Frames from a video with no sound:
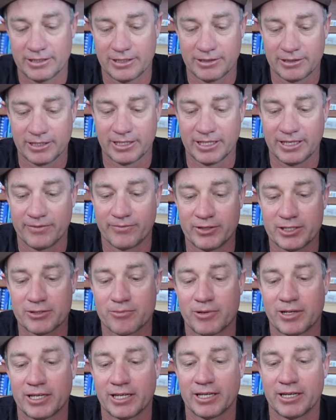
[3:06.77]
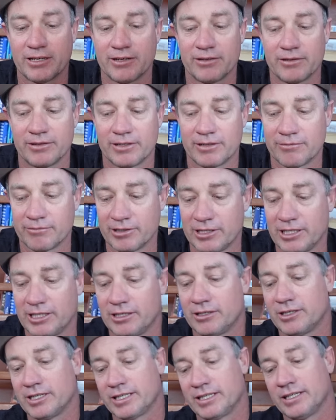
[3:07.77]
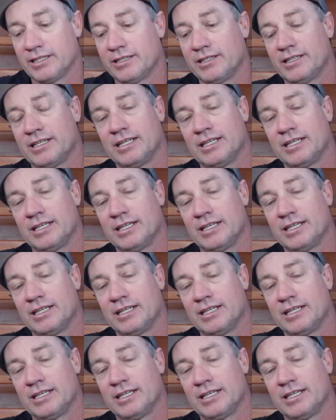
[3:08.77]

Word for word: I'm going to give this one a go. I really like it.